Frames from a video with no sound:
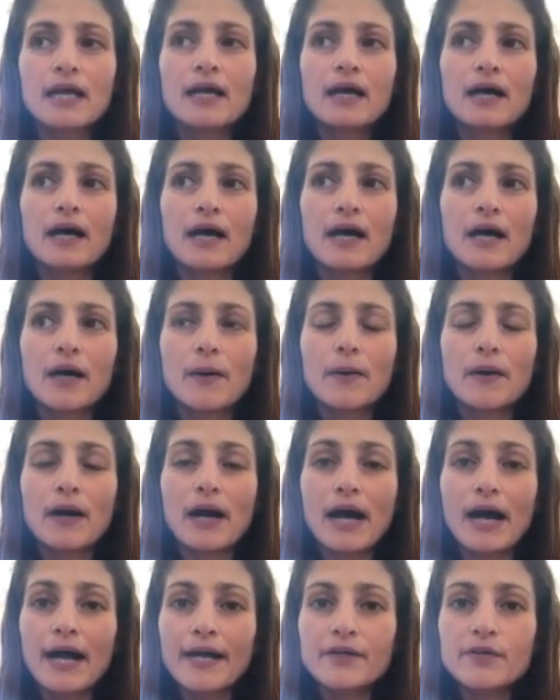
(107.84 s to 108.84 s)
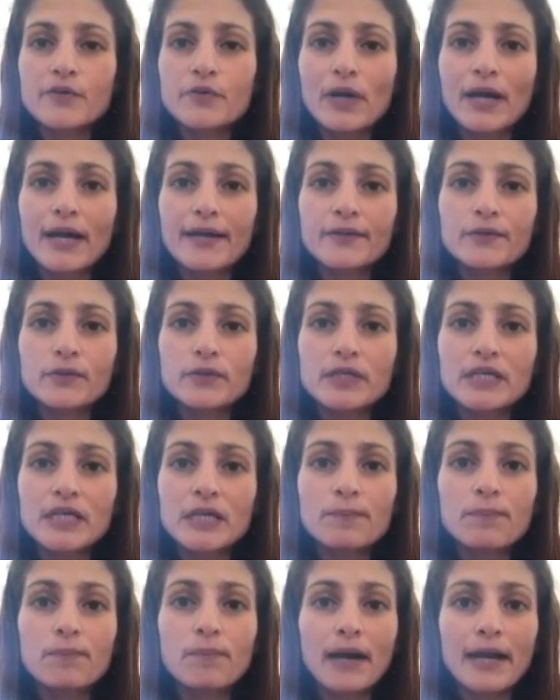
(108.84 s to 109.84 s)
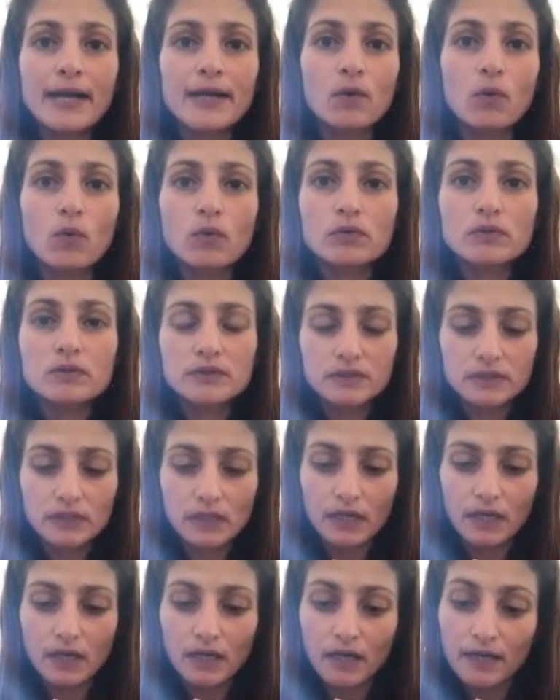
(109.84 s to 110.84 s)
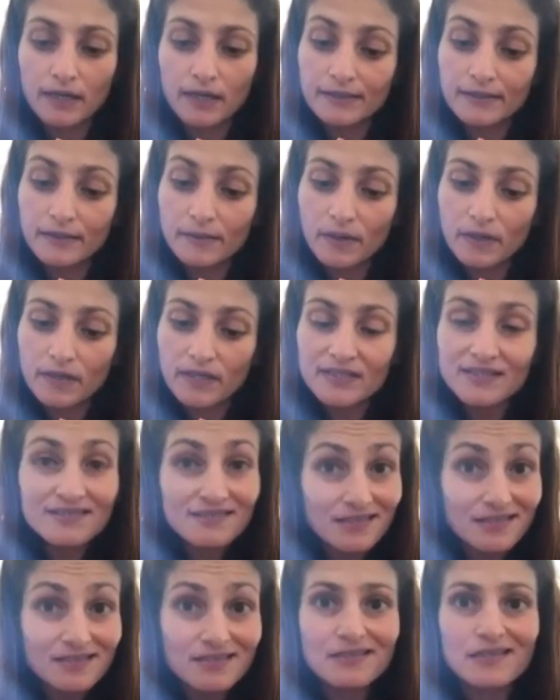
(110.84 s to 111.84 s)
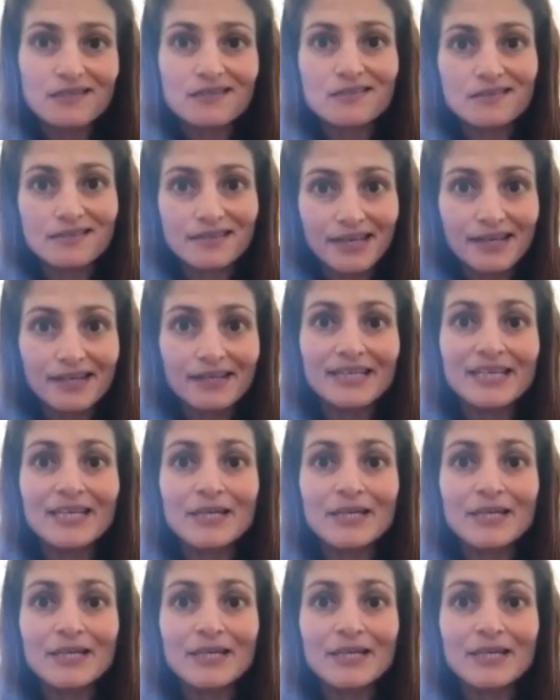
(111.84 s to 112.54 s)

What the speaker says: I try to keep my goals consistent, daily,